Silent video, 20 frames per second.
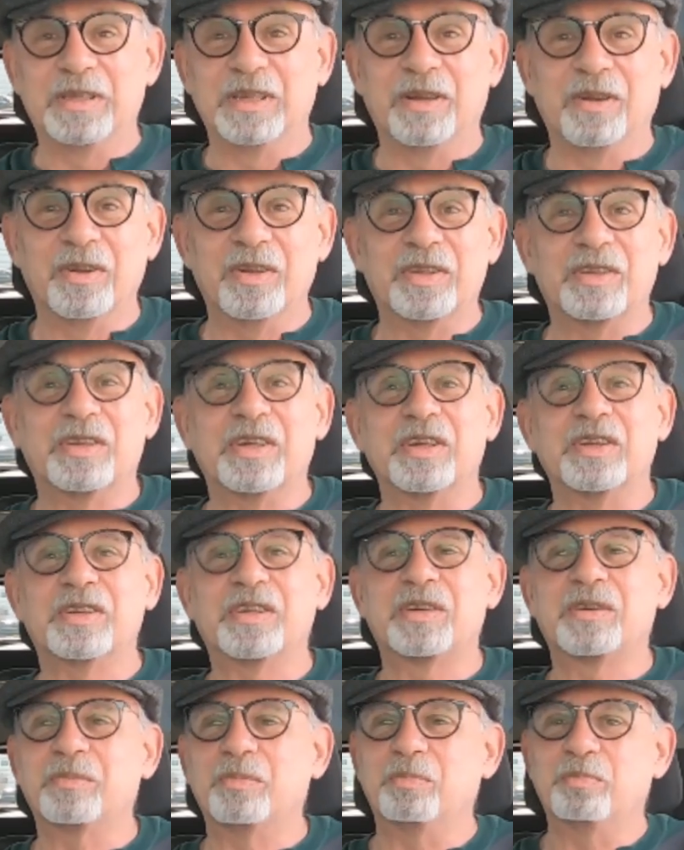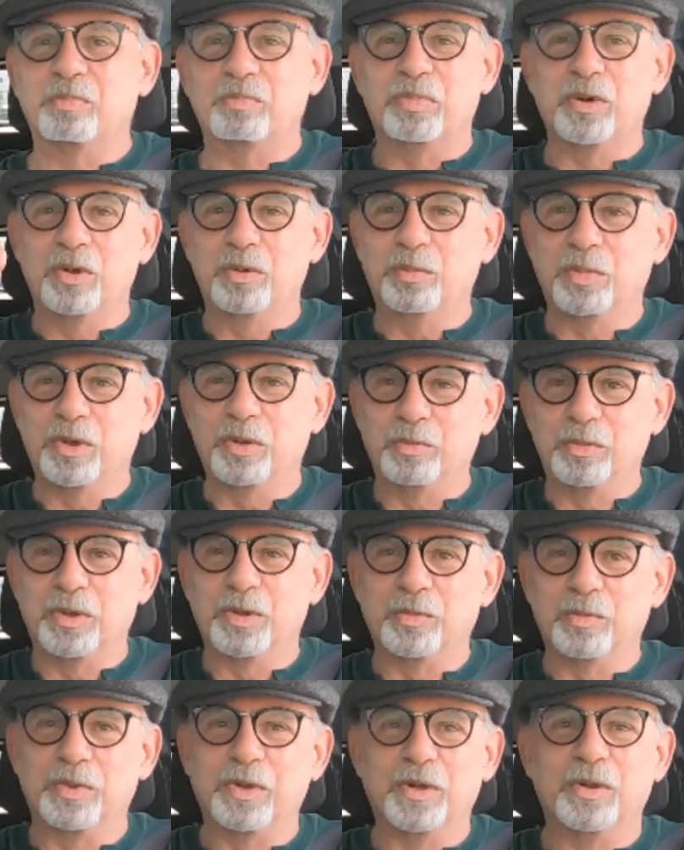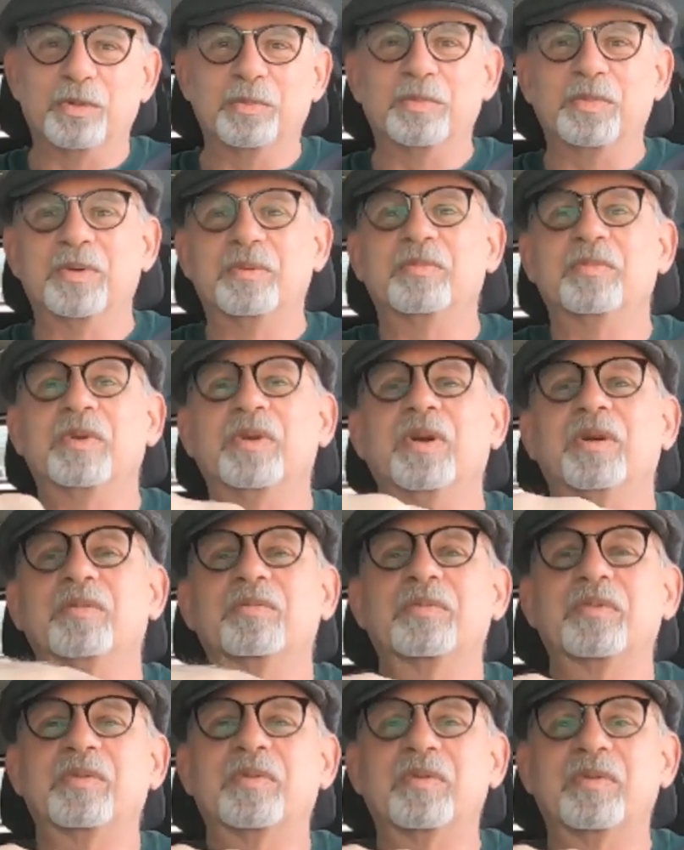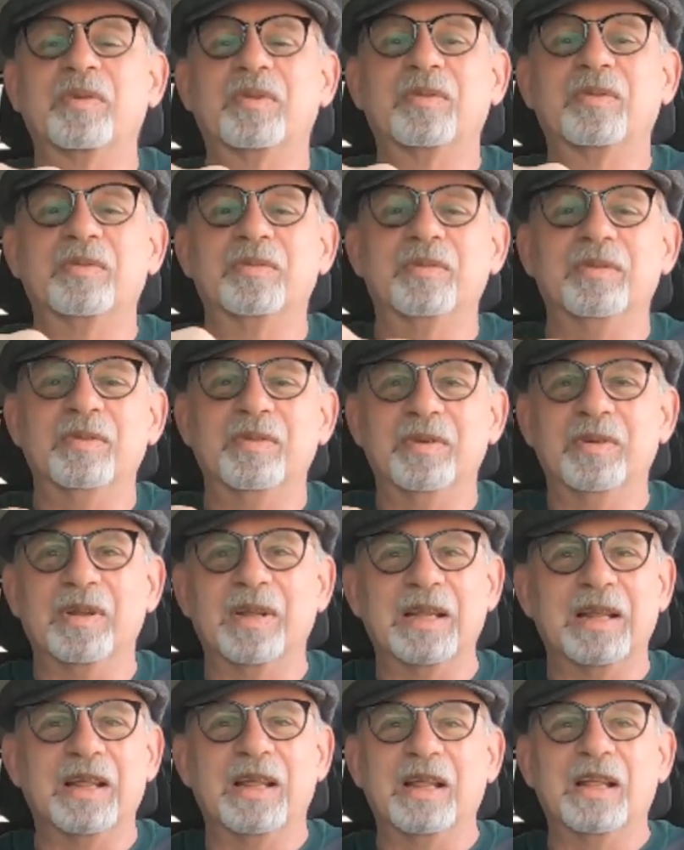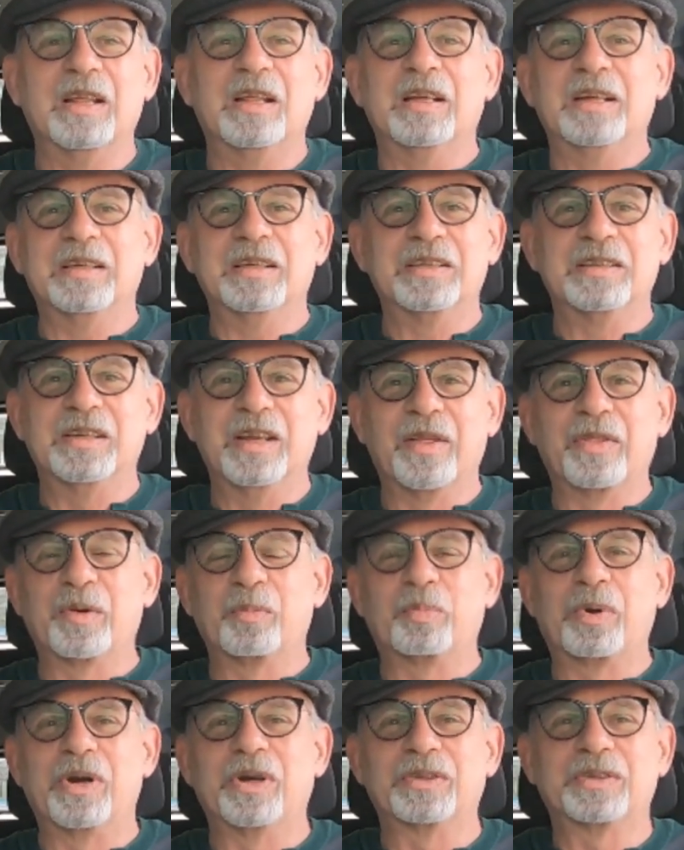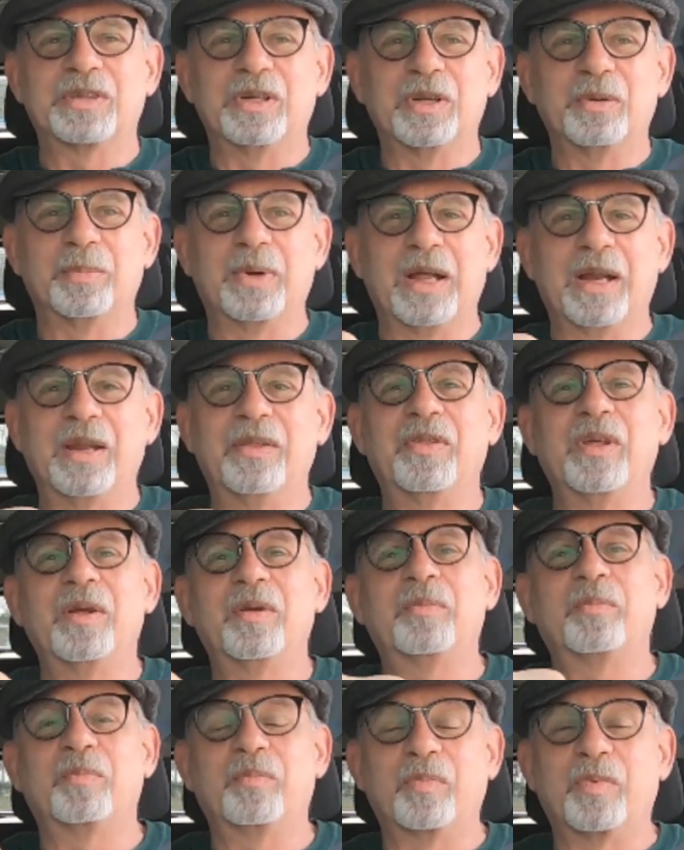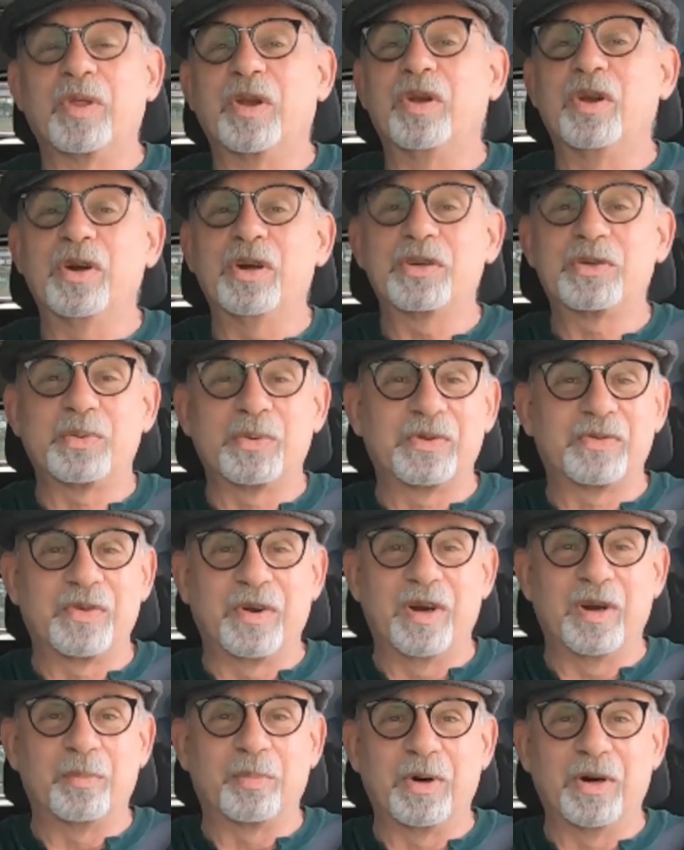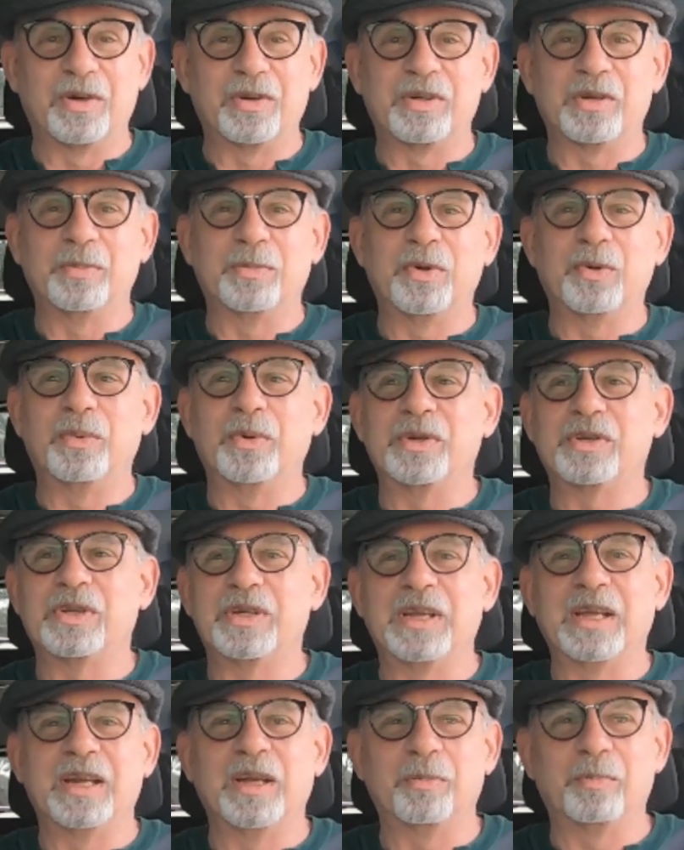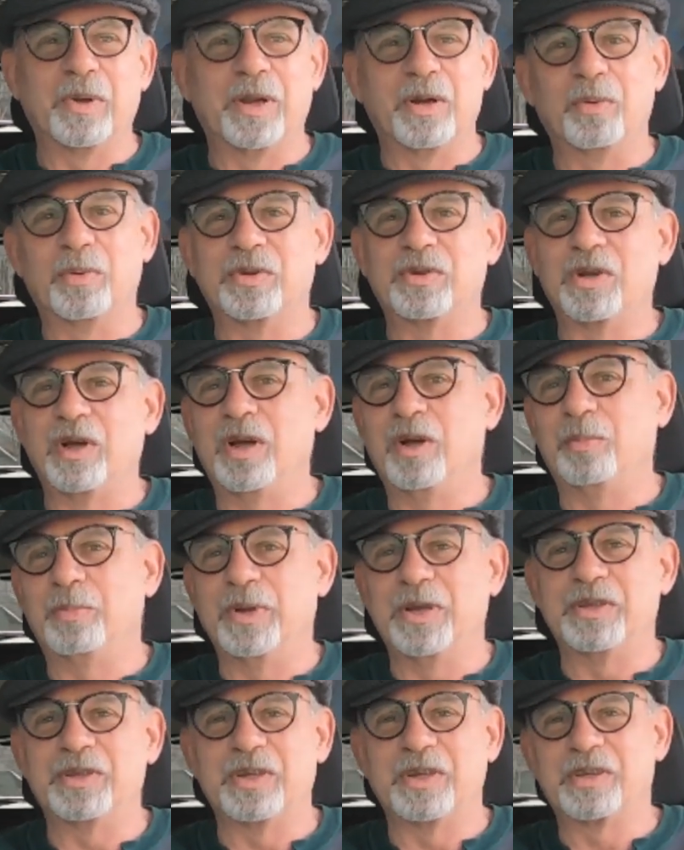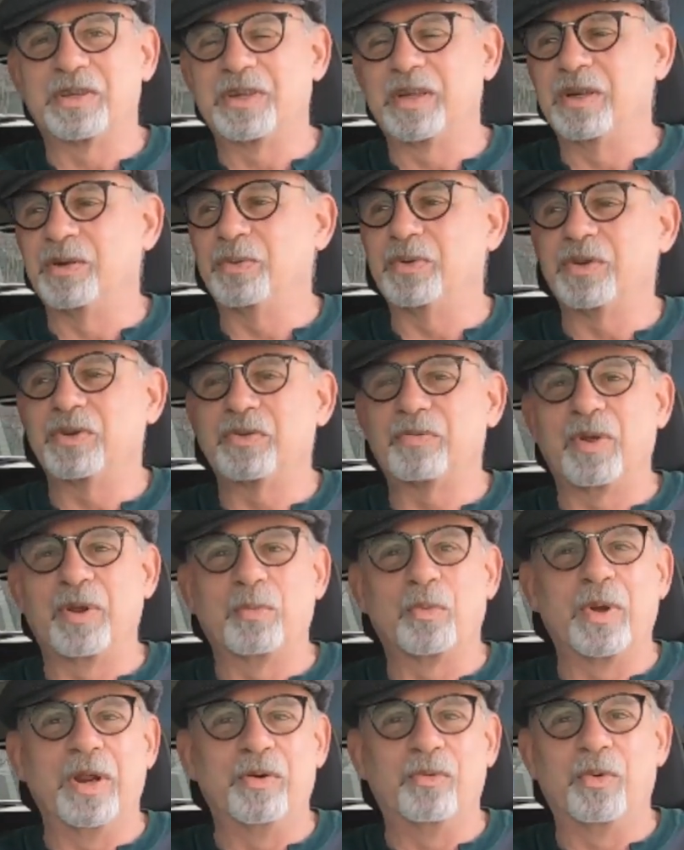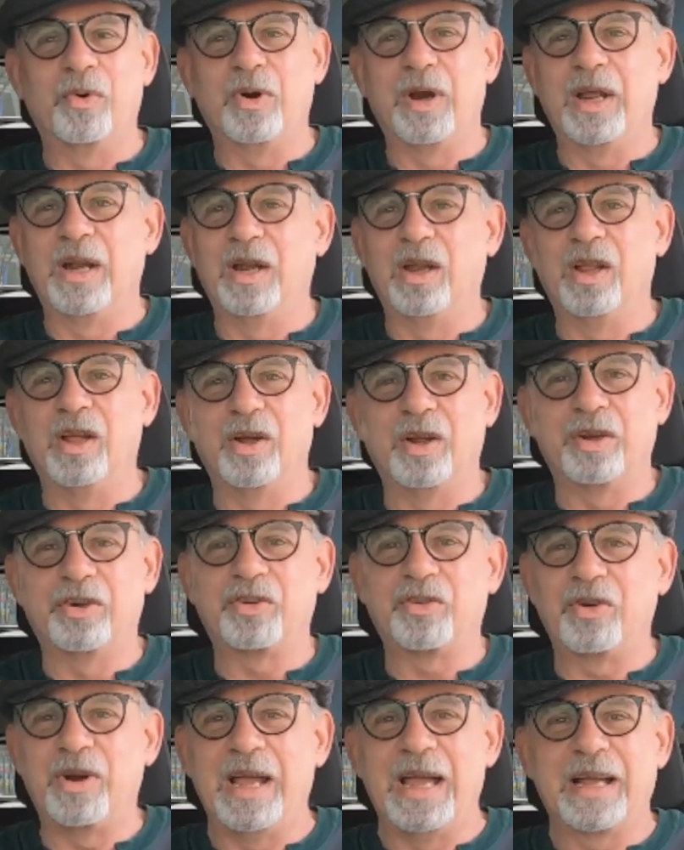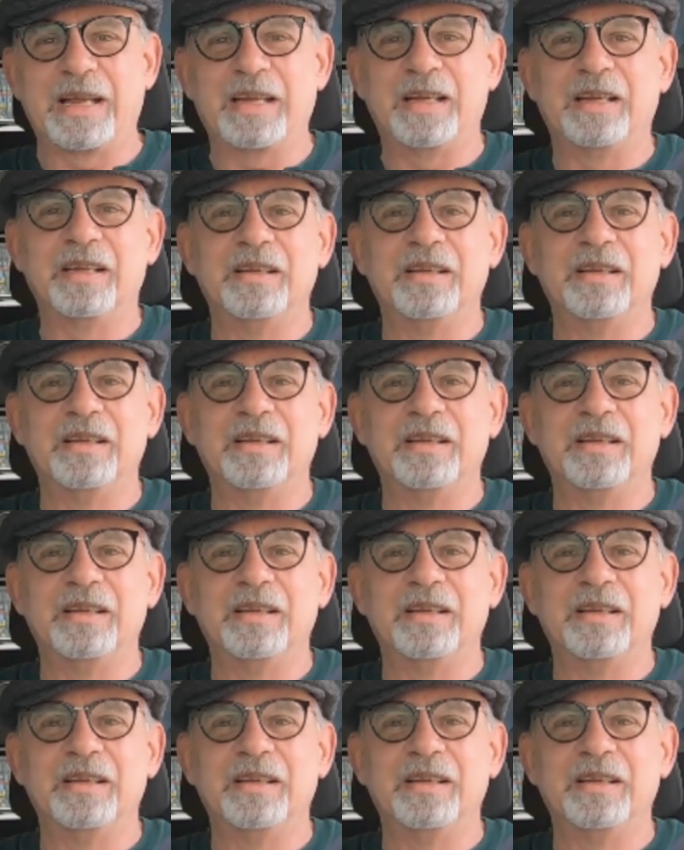It was just boom, boom, boom, boom. There's nothing personal about it. The nurse was very personable when she did it, but it was all business, and it went right along a track.